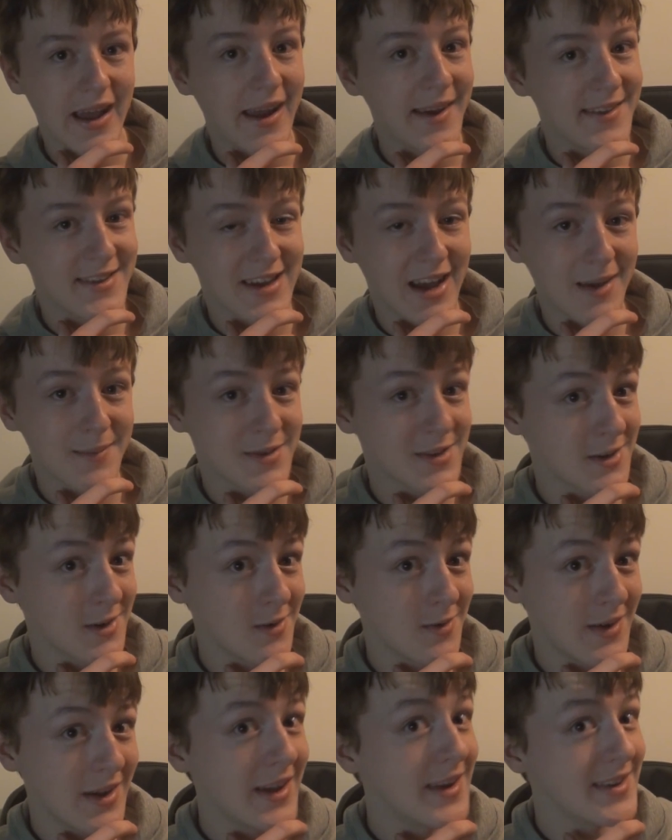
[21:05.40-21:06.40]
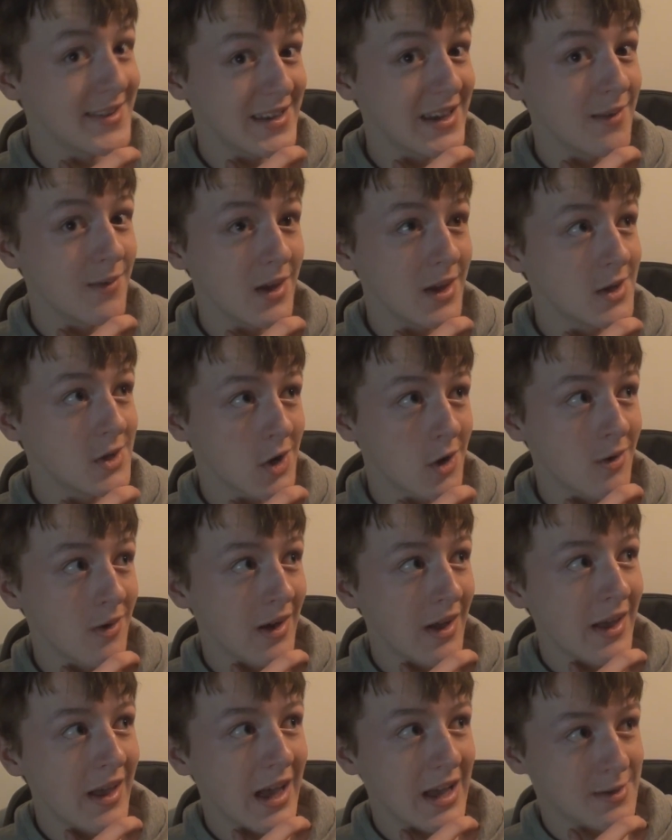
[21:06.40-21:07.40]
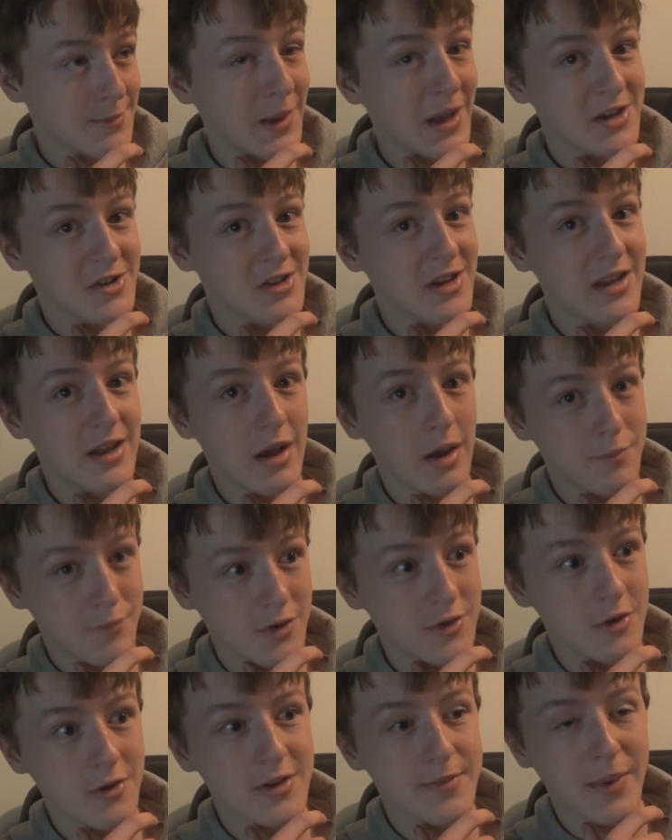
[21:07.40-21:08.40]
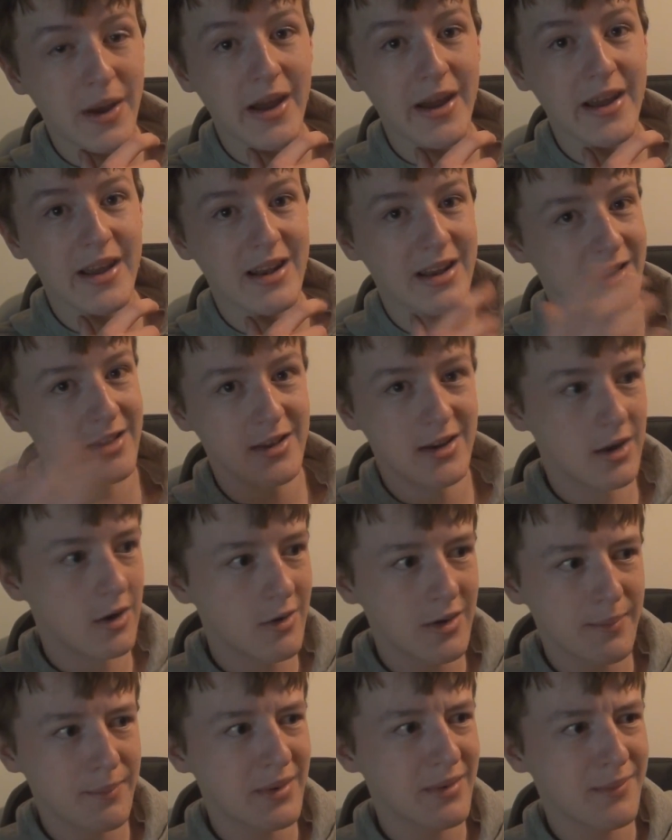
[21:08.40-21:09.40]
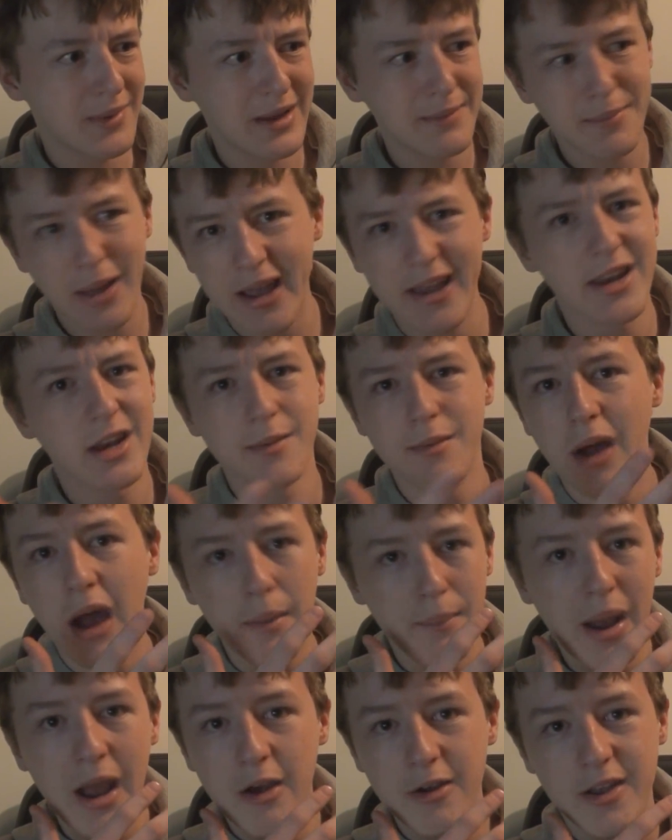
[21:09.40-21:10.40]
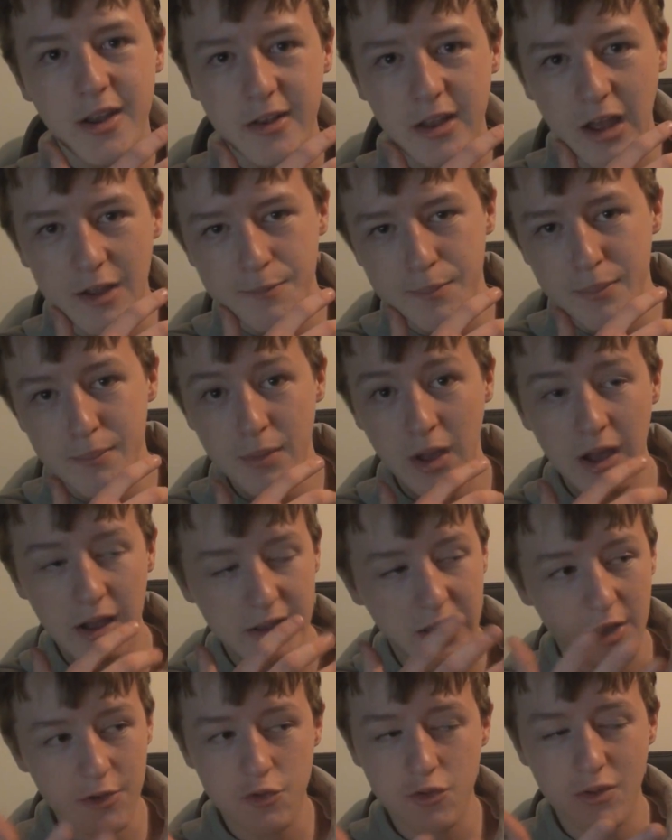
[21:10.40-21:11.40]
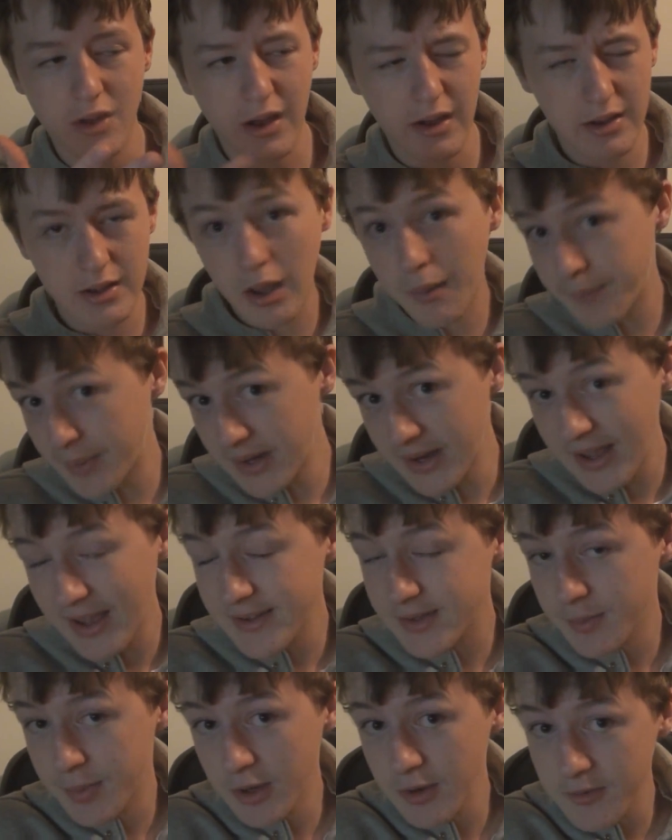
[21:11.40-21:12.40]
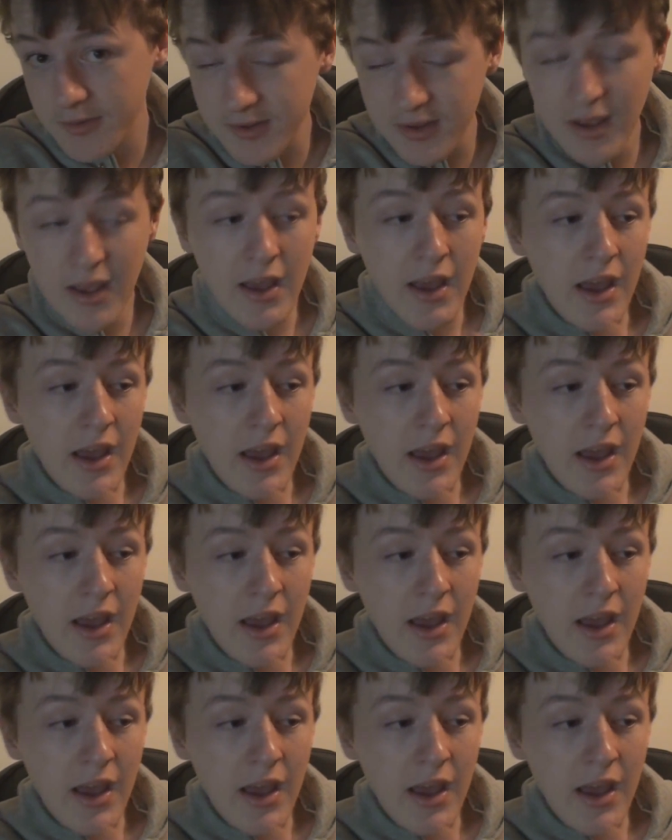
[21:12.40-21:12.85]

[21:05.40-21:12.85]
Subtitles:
anytime soon in a TV show, especially produced by, like, you know, by an American company, I suppose.